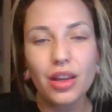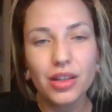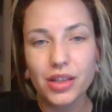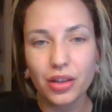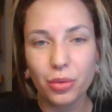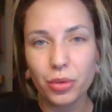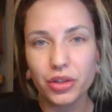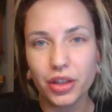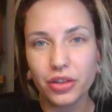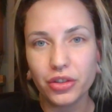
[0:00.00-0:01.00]
I said the word
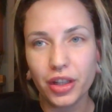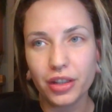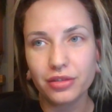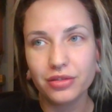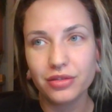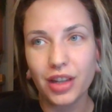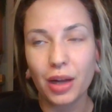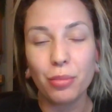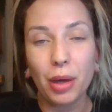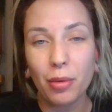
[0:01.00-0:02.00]
the other day. My
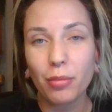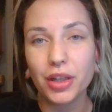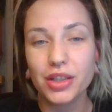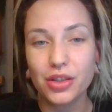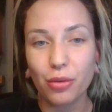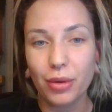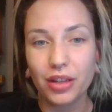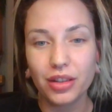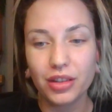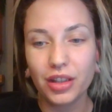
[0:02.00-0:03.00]
memory is so
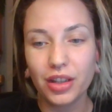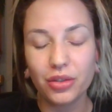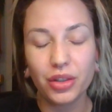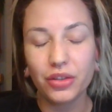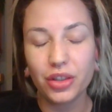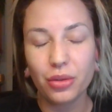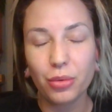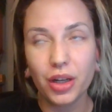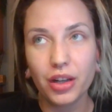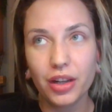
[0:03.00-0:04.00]
bad lately, I don't even know
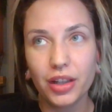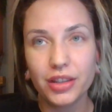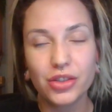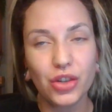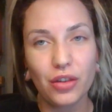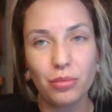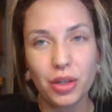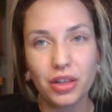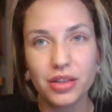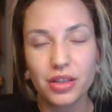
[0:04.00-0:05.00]
why. It's driving me
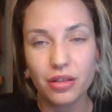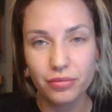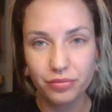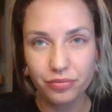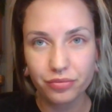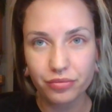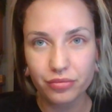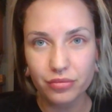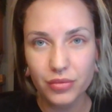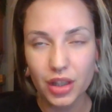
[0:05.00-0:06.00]
nuts.
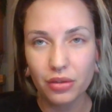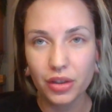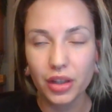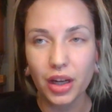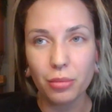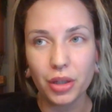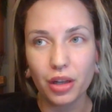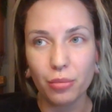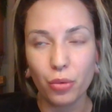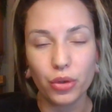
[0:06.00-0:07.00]
I feel like I
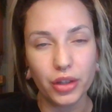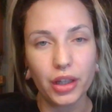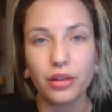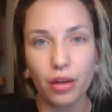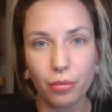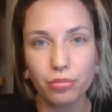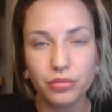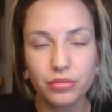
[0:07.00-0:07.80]
become more like numb.